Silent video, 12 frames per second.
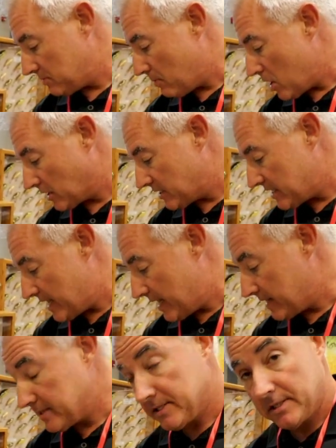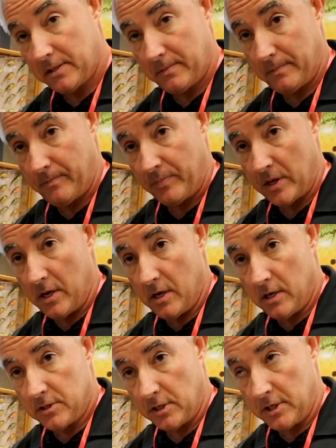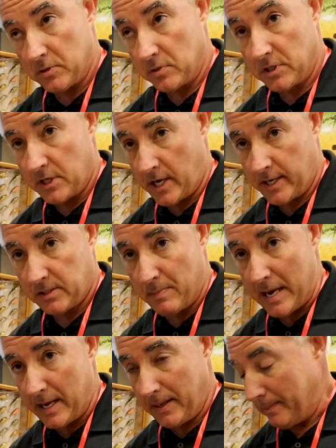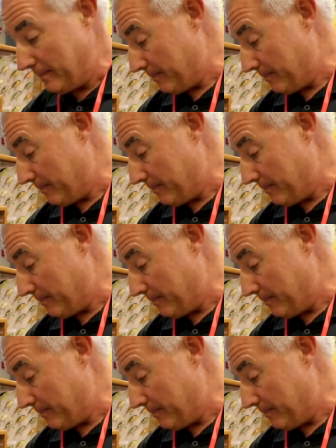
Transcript: one's marked test. So this was a test bait.